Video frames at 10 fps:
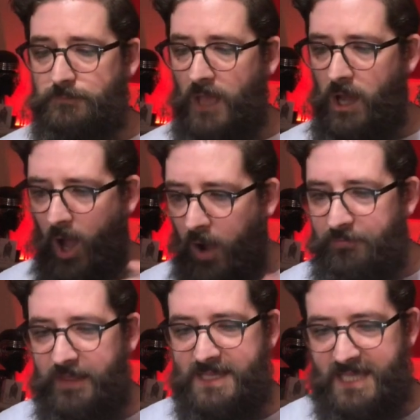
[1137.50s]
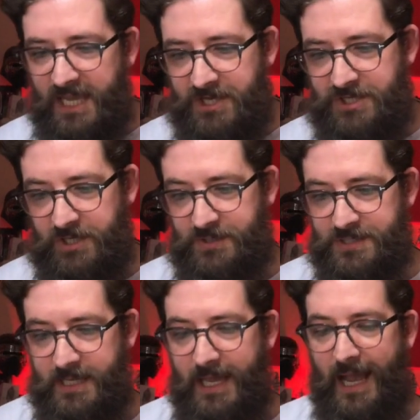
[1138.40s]
of these
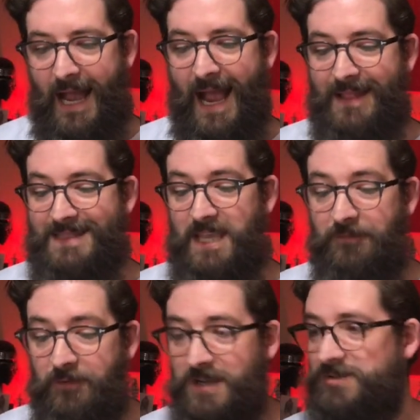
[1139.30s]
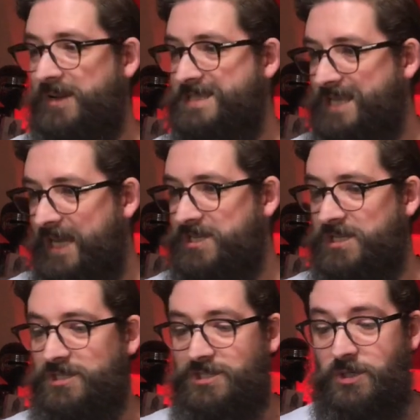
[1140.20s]
issues. And different
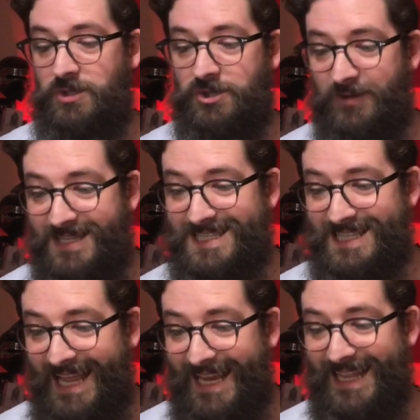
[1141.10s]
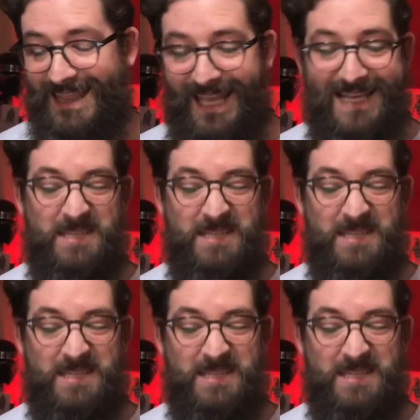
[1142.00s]
translations do translate things